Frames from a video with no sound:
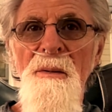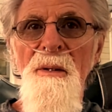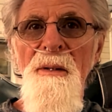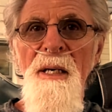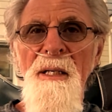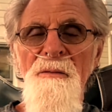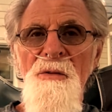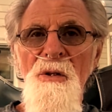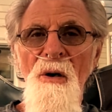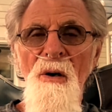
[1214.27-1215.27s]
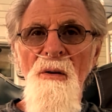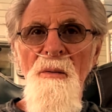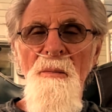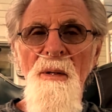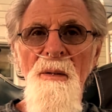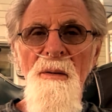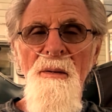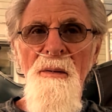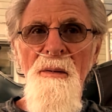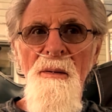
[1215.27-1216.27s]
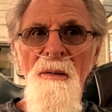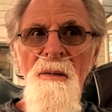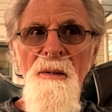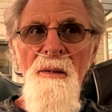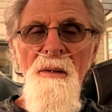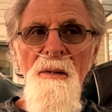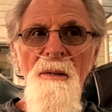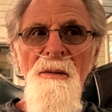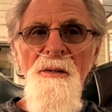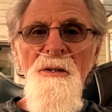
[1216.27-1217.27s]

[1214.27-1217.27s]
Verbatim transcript: The natives call them the